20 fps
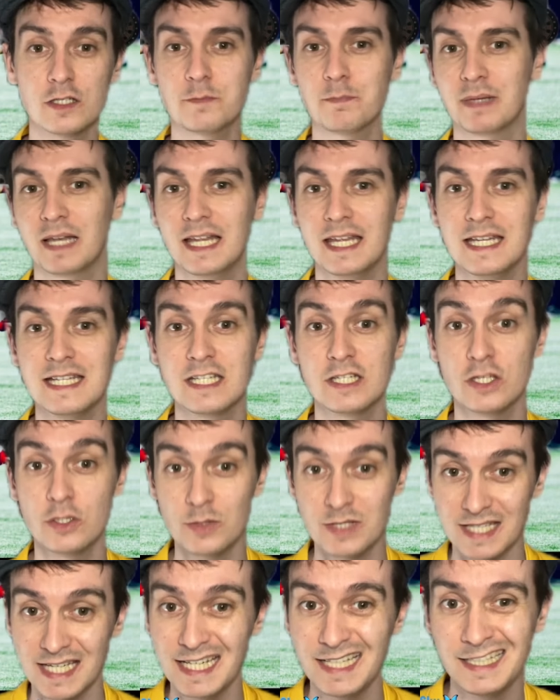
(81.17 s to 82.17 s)
played New
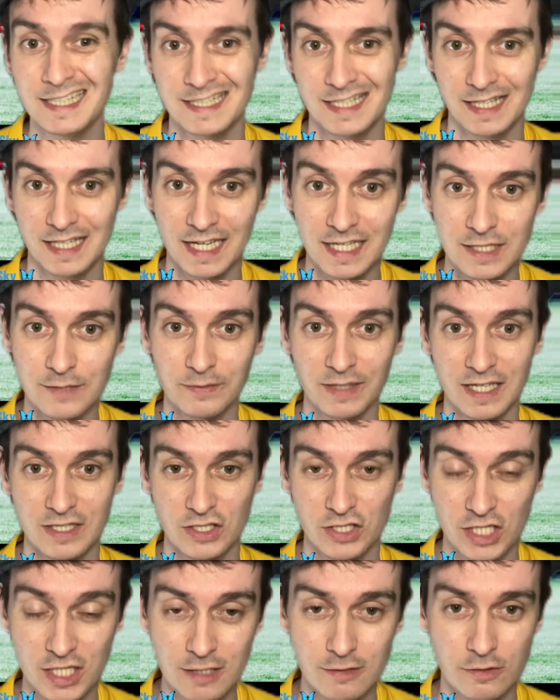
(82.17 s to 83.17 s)
Zealand at the end of last
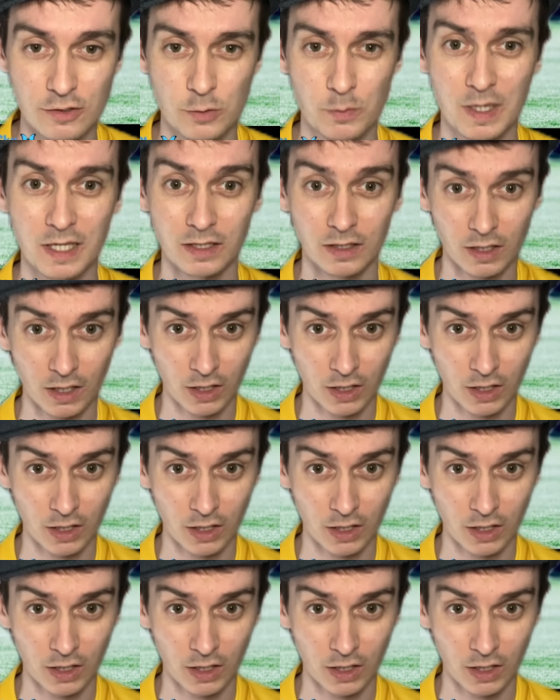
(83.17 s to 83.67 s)
year as well.